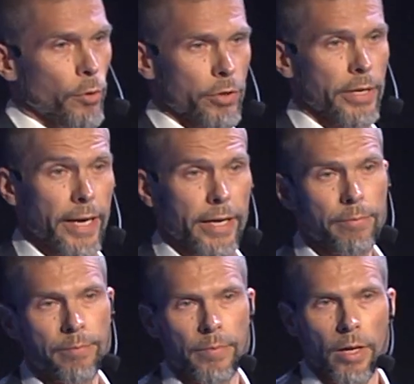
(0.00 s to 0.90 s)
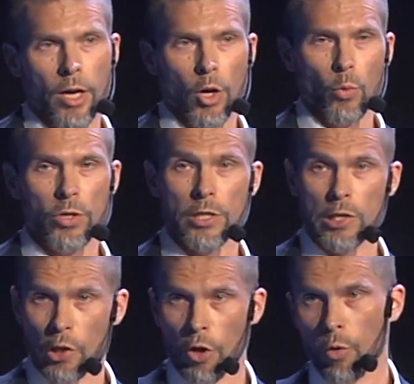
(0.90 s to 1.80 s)
per day, which
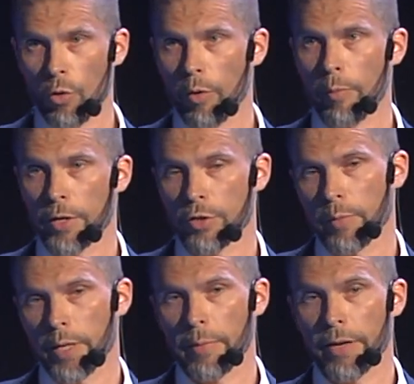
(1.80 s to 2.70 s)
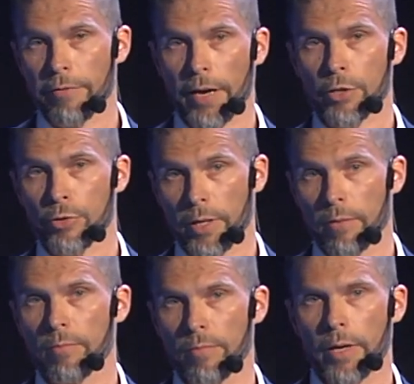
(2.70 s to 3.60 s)
is low compared to many
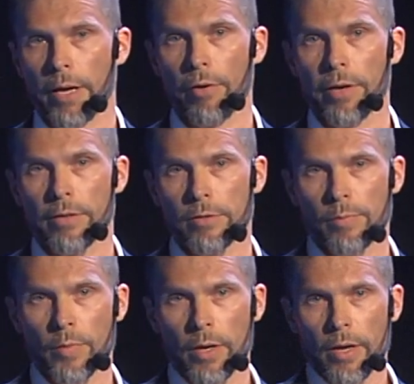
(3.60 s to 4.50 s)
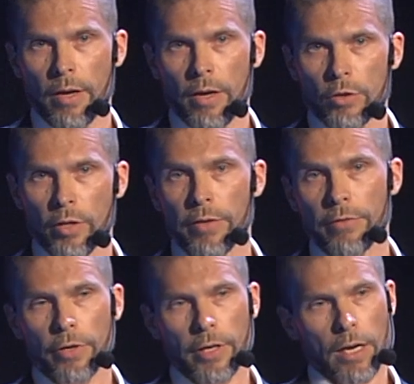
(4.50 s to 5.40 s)
manufacturing areas. So even
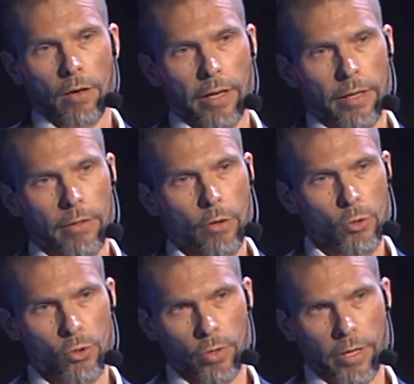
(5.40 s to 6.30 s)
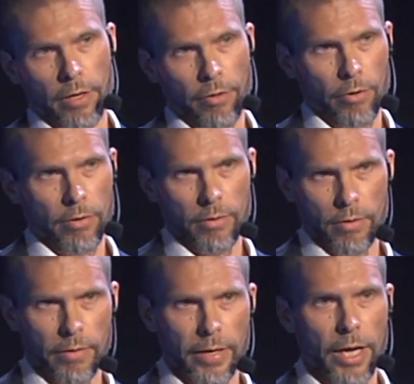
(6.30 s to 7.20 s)
if you calculate those together,
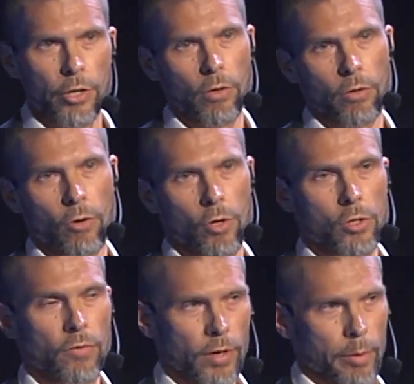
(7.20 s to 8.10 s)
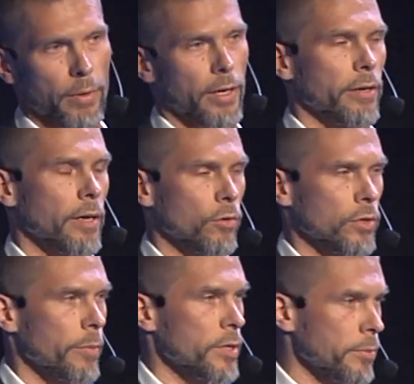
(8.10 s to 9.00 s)
the annual cost of unplanned
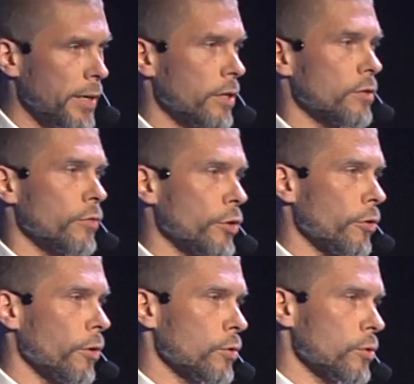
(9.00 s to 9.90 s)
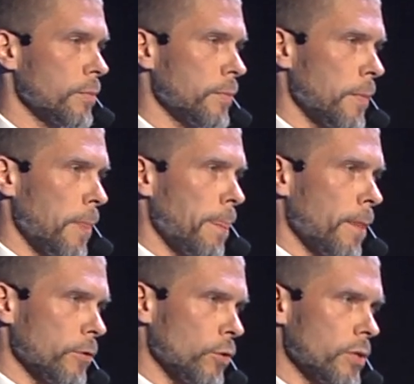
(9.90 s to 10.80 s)
downtime is millions of euros.
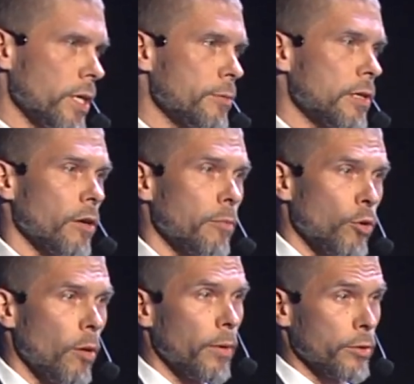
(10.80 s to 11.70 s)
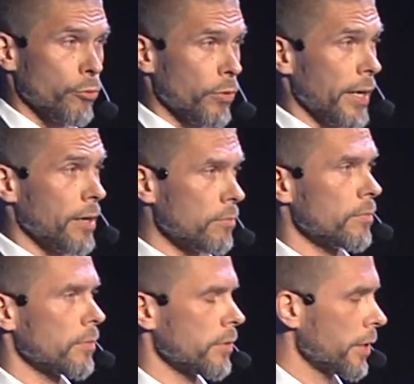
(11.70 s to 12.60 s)
So it seems like a problem to really
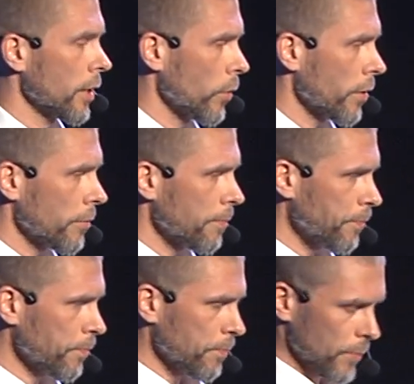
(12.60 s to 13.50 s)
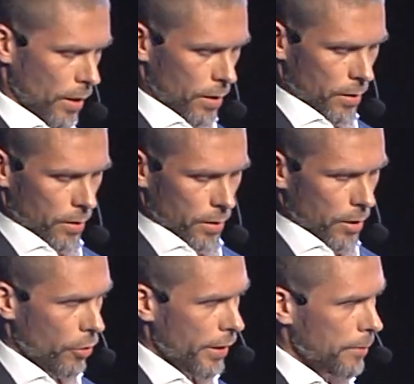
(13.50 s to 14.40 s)
deal with.
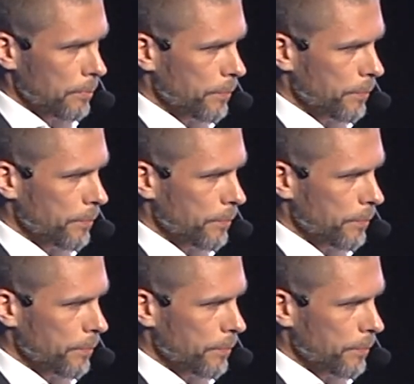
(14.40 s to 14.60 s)
Okay,